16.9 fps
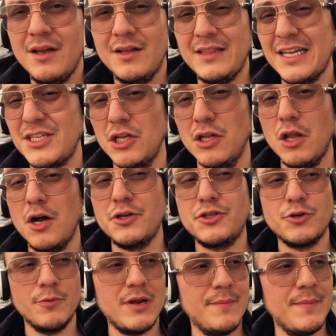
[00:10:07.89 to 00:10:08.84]
That's a
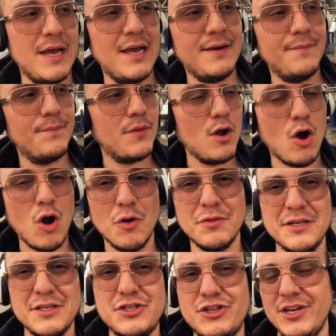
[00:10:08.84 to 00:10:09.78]
luxury, man. All
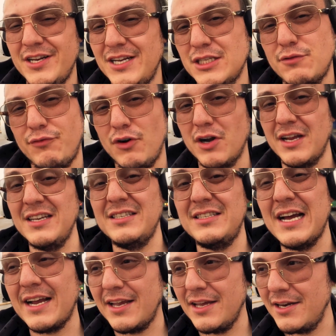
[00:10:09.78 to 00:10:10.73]
this shit is fucking
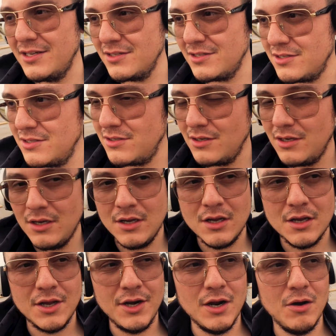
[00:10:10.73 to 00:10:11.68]
decadence.
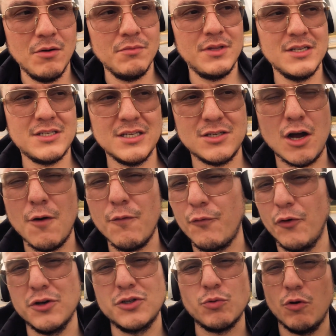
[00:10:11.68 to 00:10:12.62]
You know, this is all
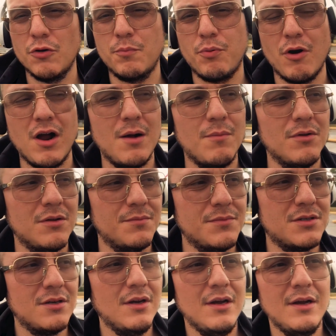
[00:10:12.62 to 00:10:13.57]
first world
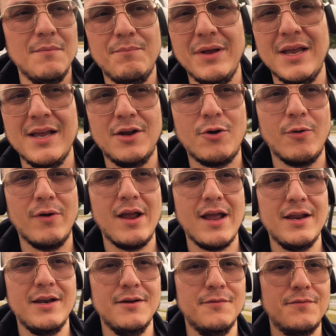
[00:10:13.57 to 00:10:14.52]
problems being
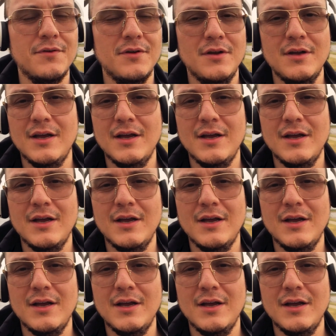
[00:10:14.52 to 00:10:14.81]
creative.